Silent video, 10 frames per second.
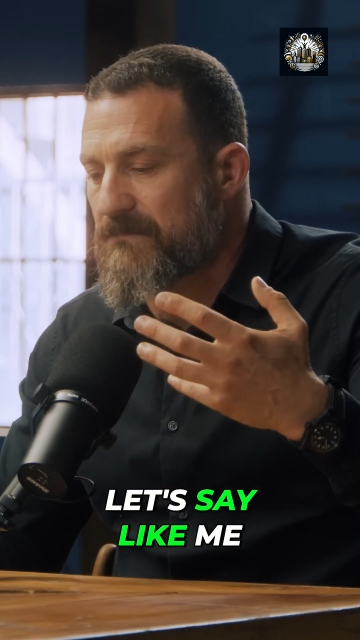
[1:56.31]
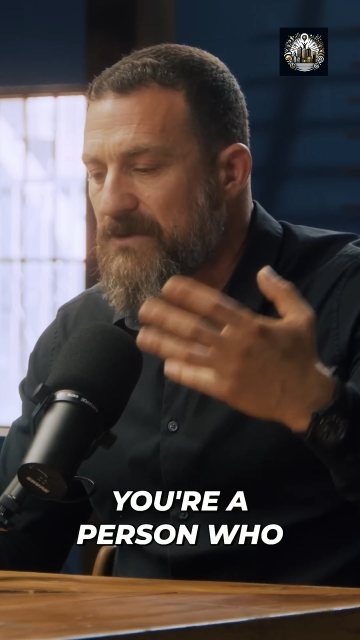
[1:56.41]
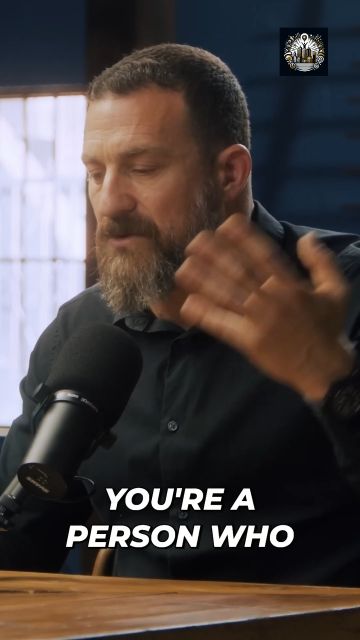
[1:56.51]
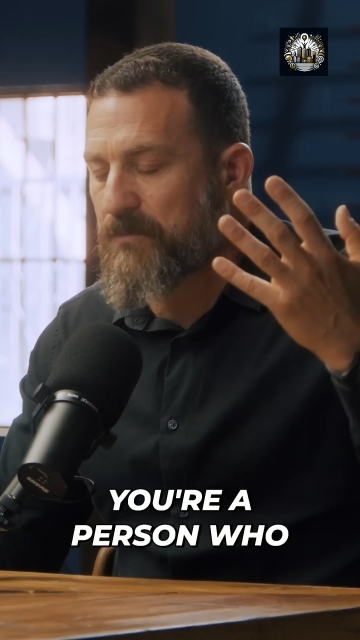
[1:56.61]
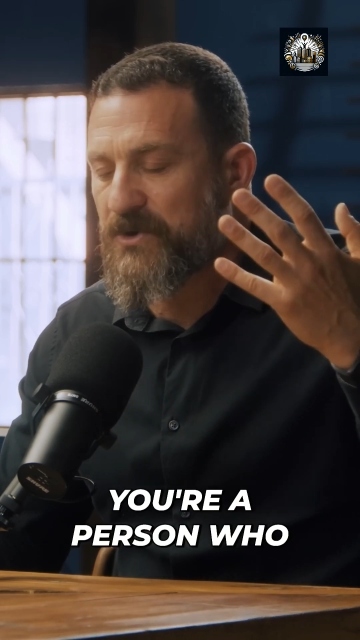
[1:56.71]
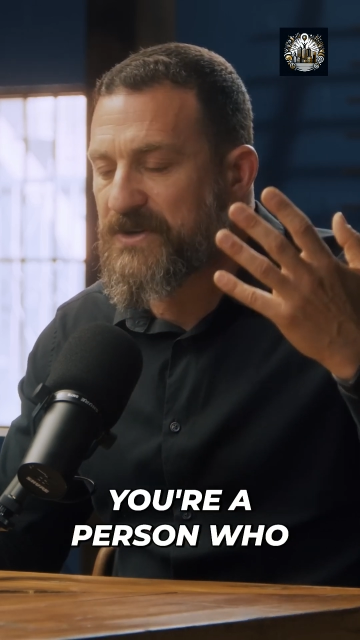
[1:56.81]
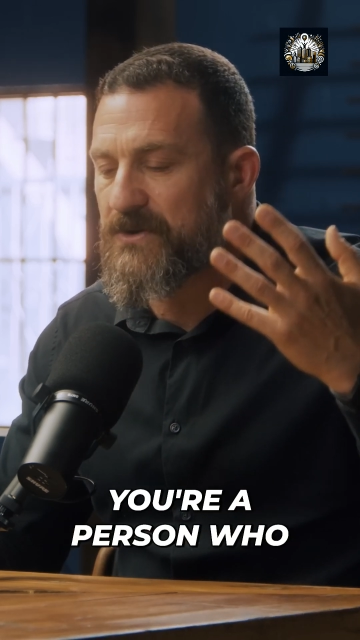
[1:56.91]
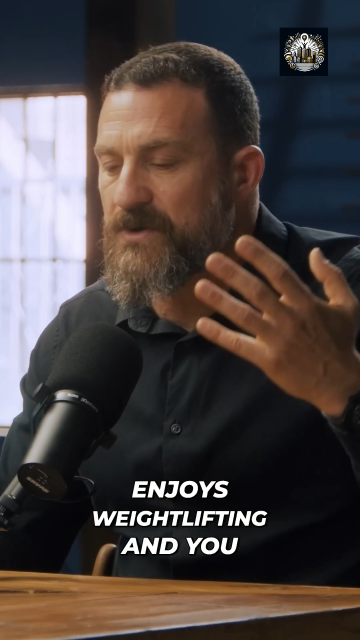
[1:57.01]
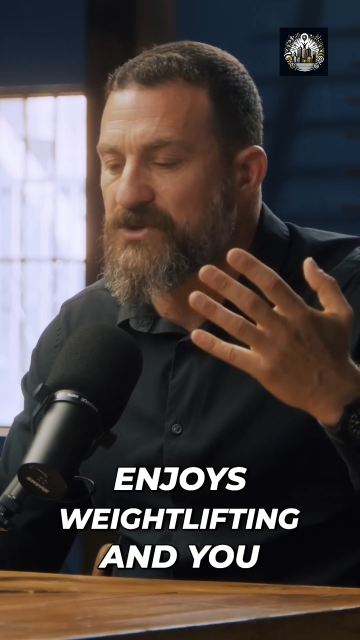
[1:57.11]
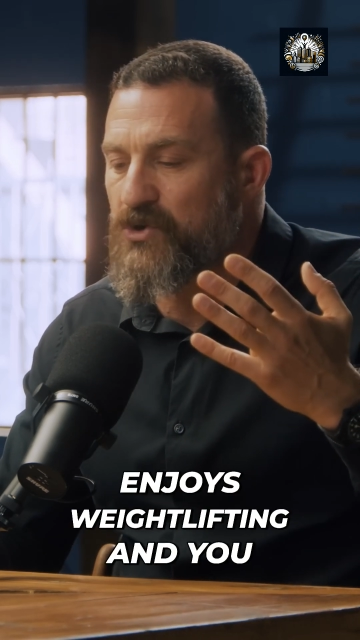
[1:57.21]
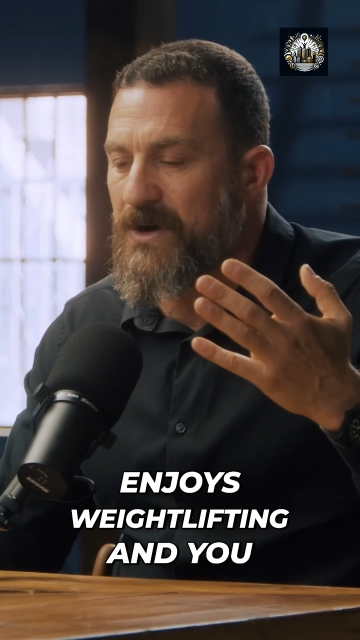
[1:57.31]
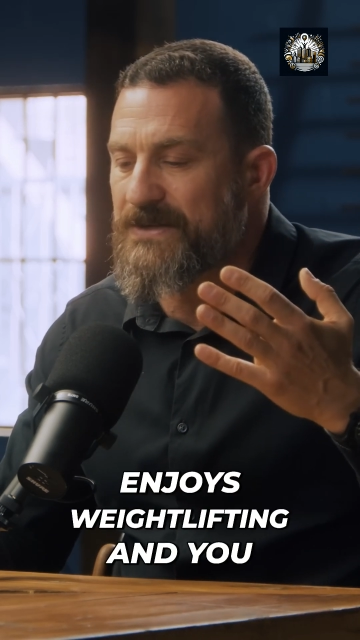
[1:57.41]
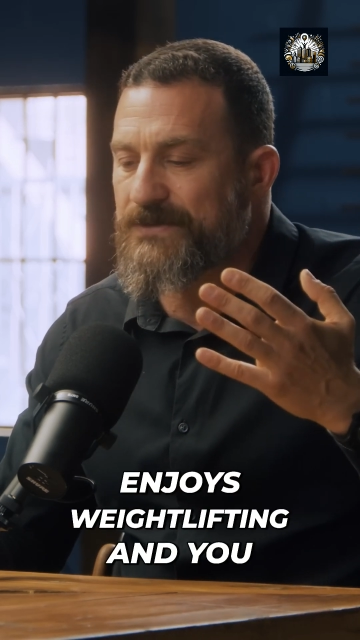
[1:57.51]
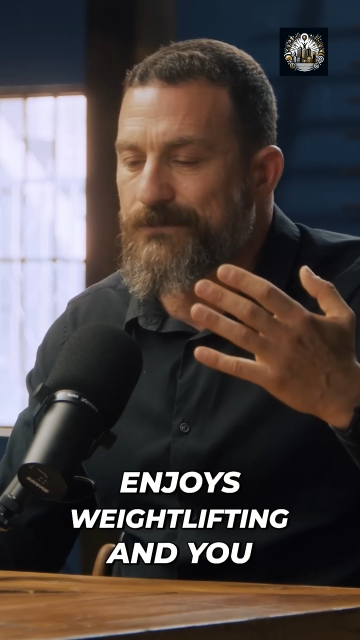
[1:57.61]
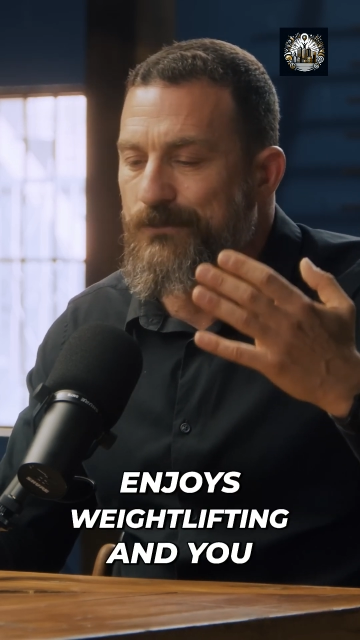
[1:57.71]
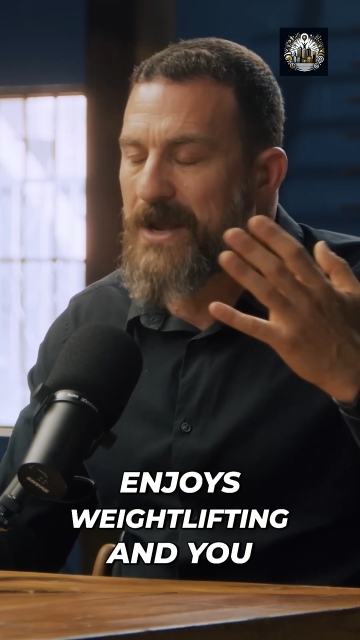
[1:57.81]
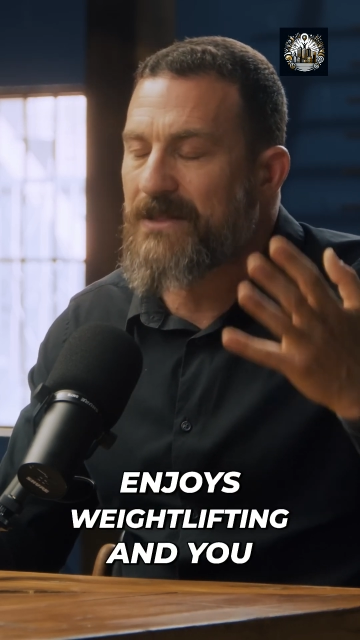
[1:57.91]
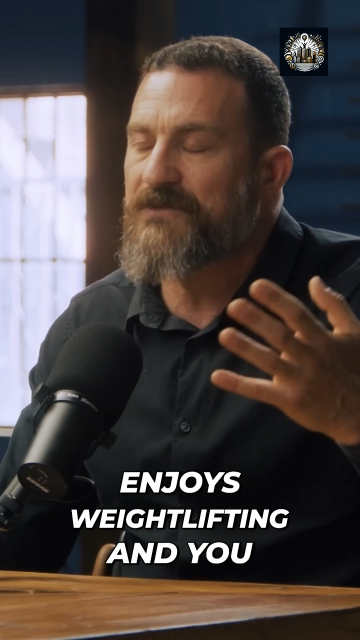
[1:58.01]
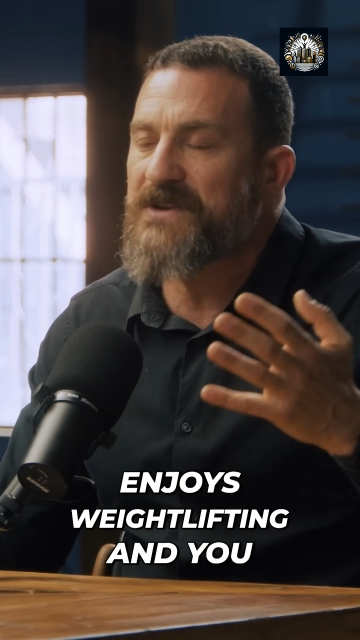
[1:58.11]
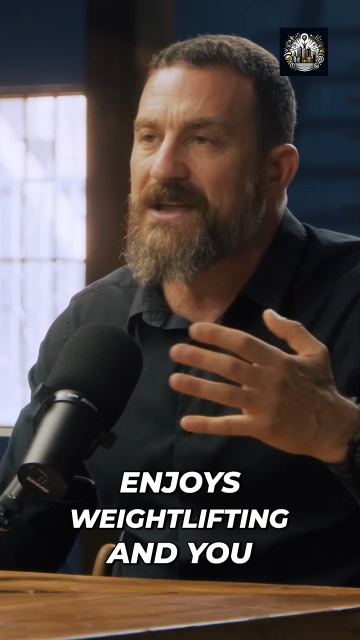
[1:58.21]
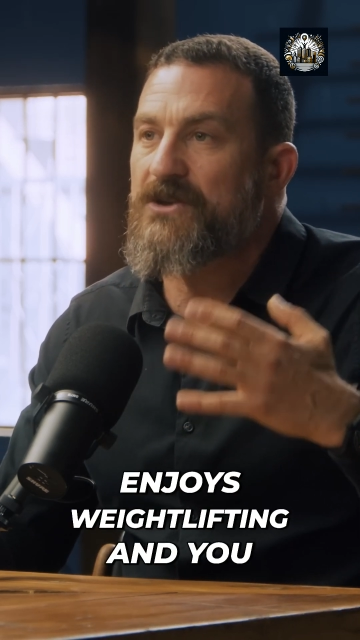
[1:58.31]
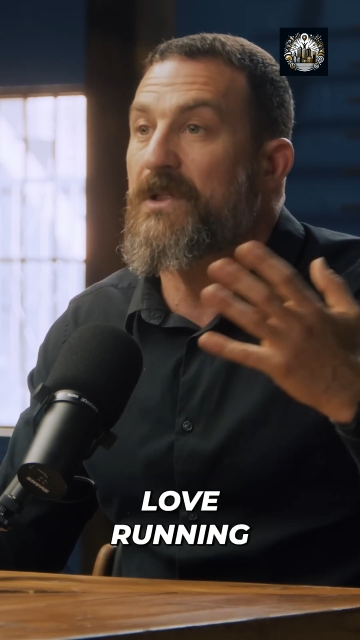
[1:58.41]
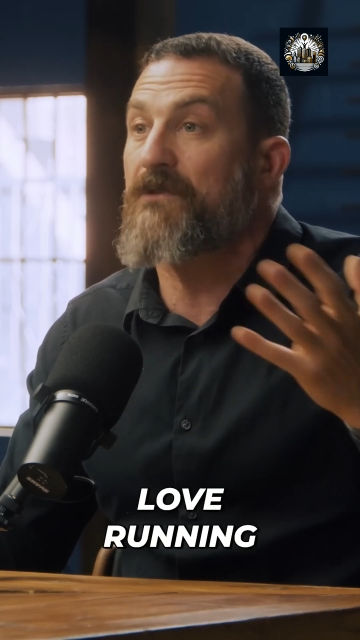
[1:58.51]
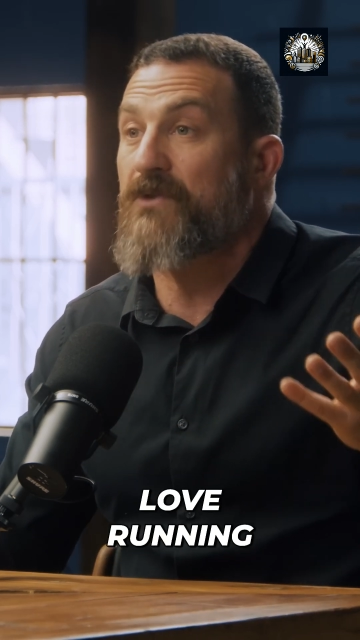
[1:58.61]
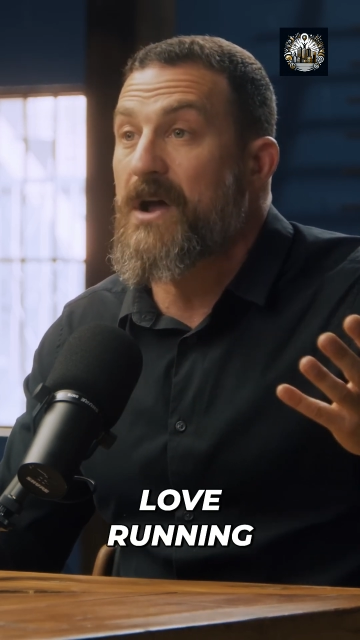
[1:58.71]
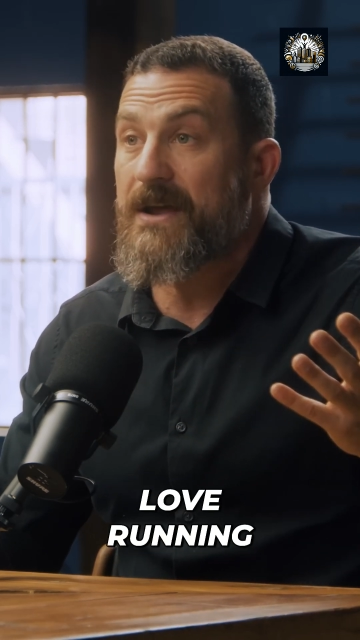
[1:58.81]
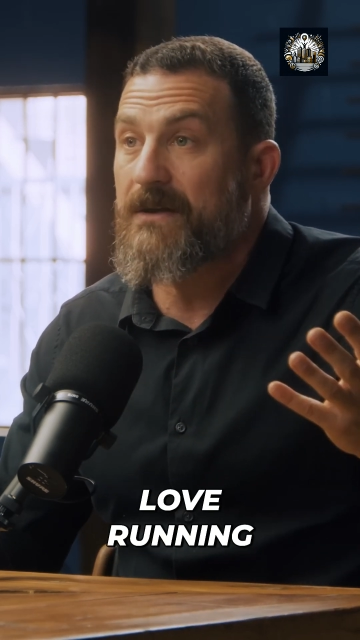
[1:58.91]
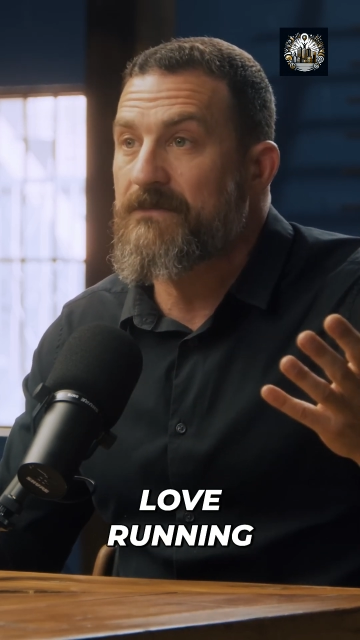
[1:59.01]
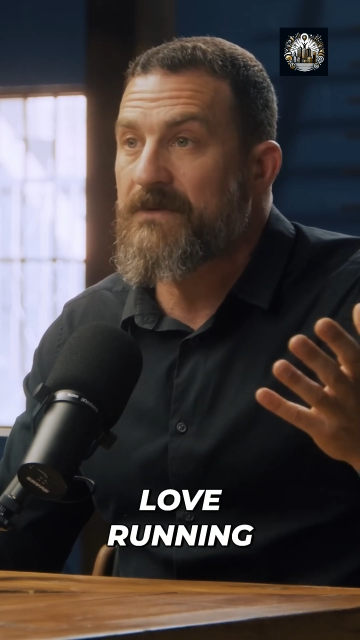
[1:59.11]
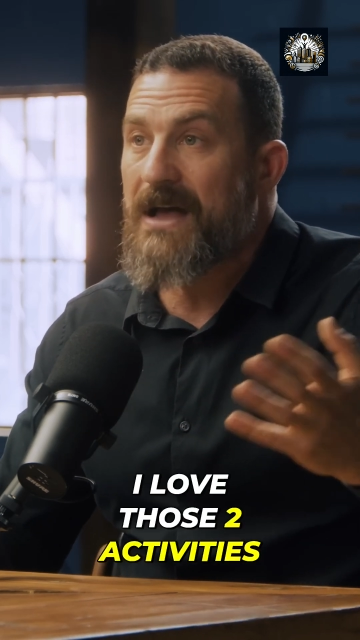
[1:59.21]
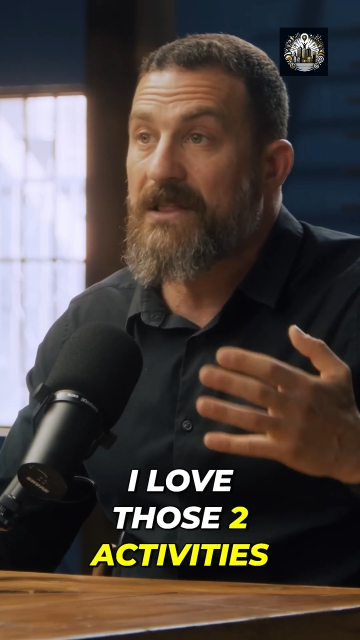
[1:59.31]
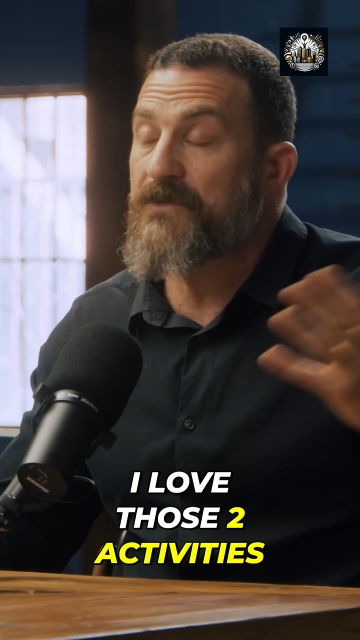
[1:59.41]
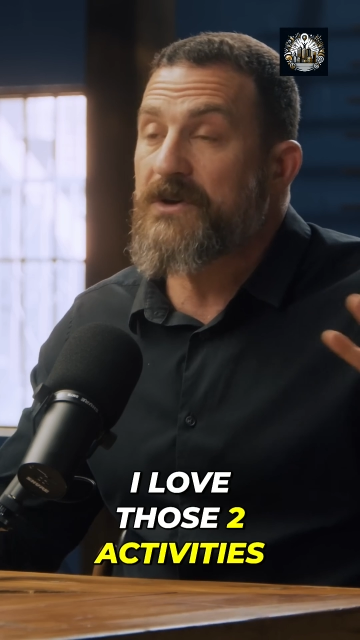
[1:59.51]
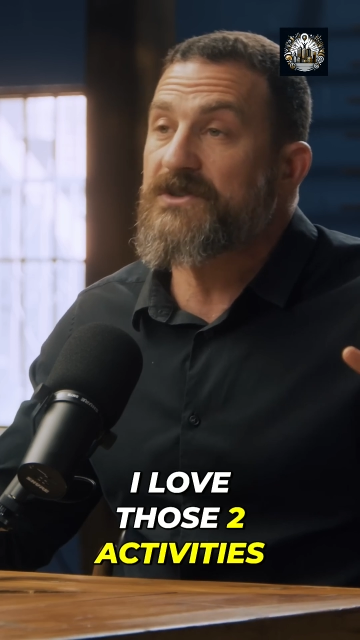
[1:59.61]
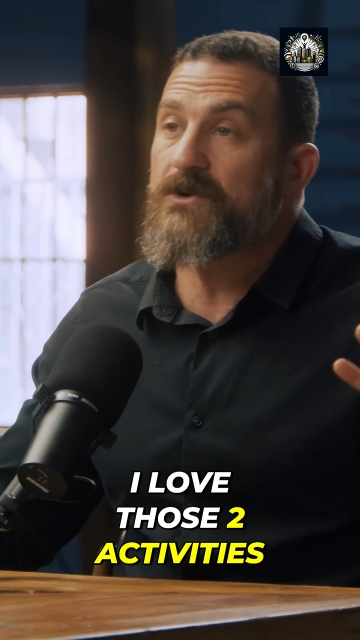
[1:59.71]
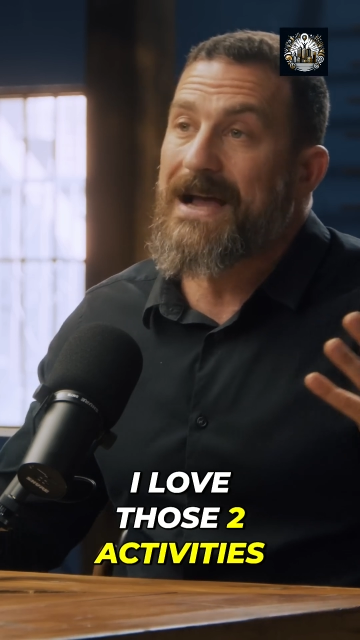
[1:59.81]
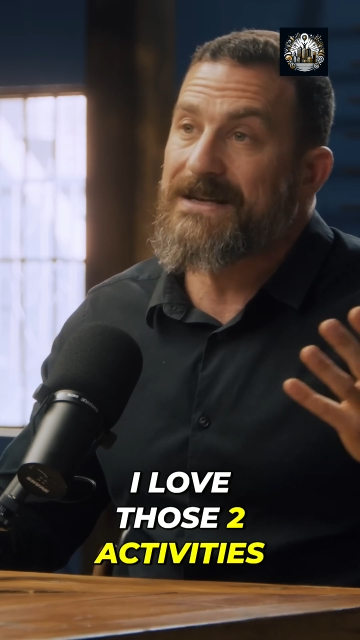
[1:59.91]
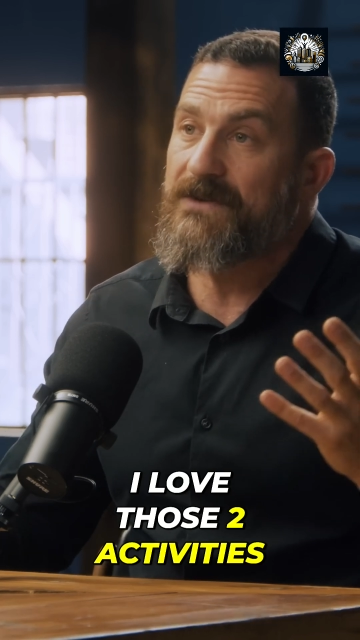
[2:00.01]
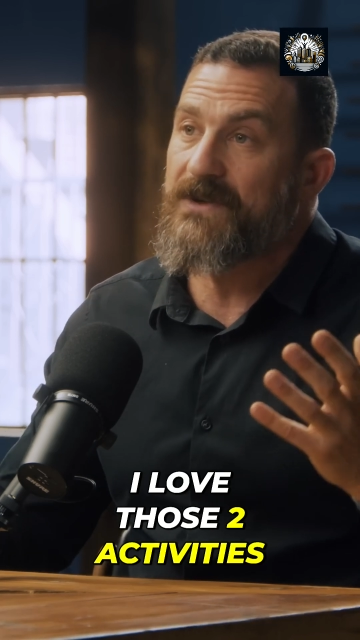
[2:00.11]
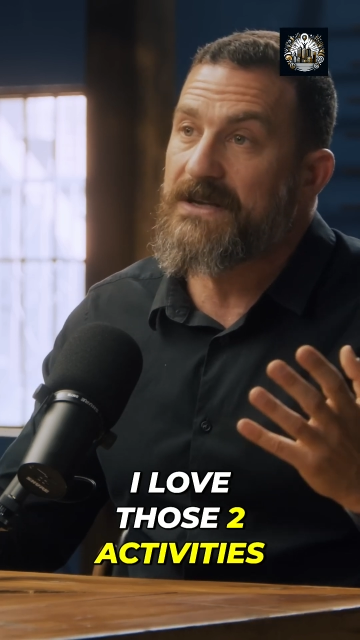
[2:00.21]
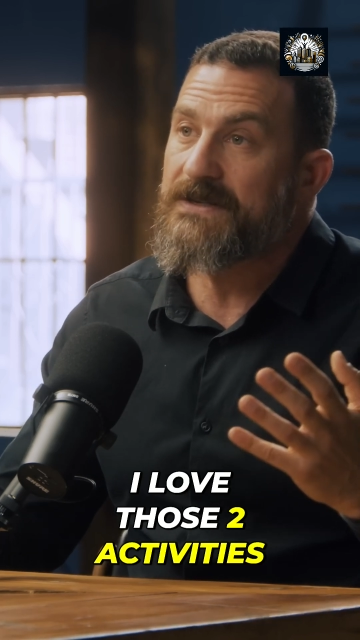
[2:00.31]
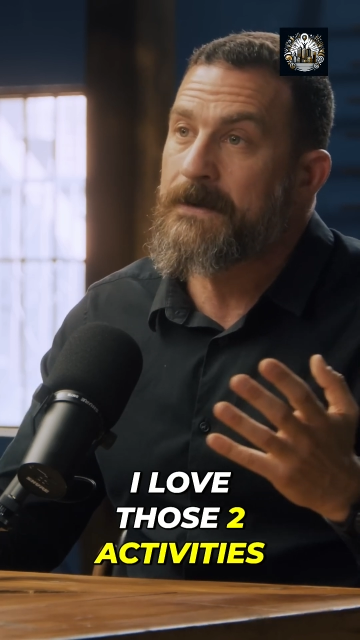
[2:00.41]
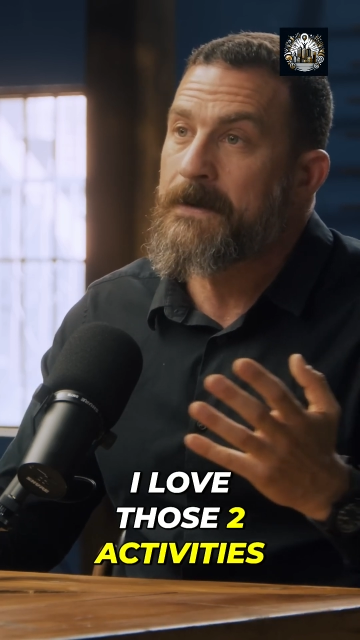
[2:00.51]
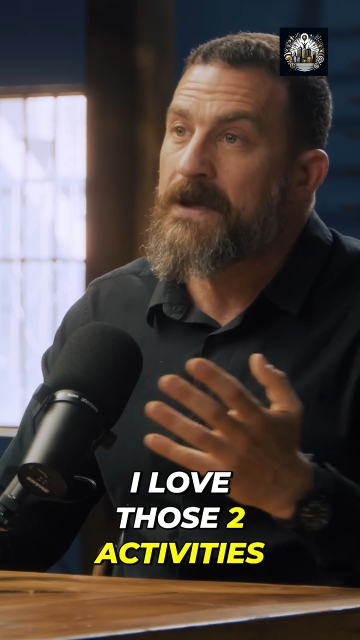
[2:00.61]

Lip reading: you're a person who enjoys weightlifting and you love running. I love those two activities.